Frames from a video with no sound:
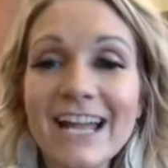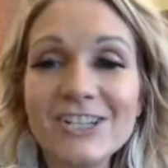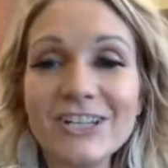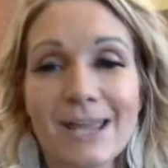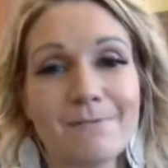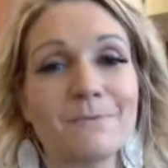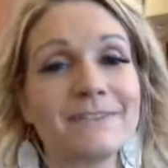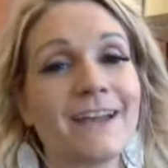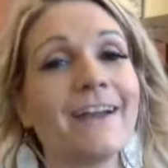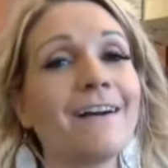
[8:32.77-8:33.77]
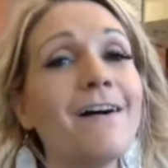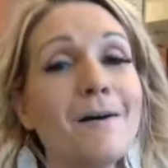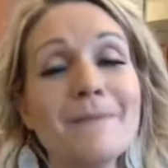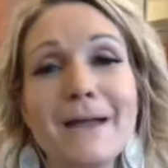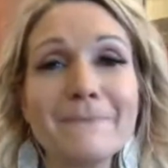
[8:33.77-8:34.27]
And she came and was like,
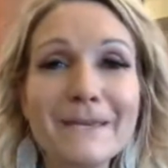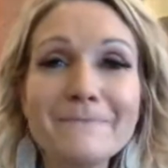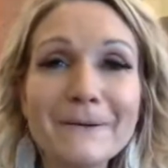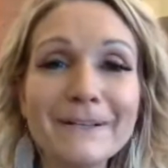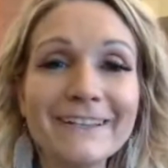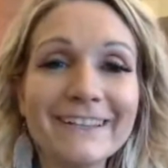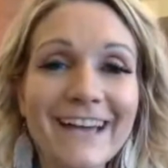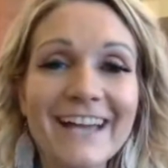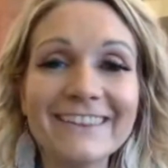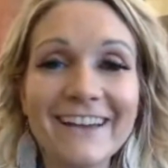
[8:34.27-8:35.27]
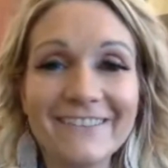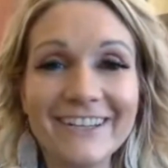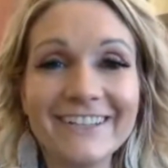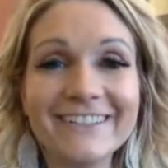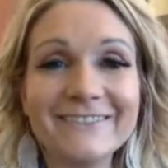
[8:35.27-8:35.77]
oh, my people, I love
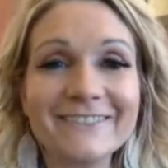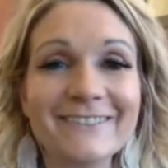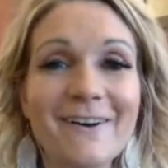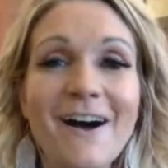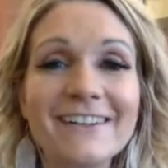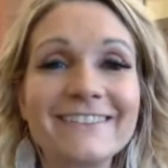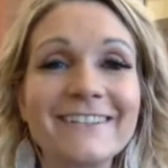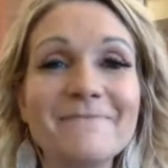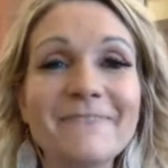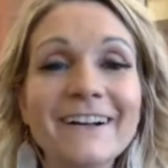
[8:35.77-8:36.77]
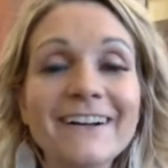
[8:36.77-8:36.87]
it. It was so awesome.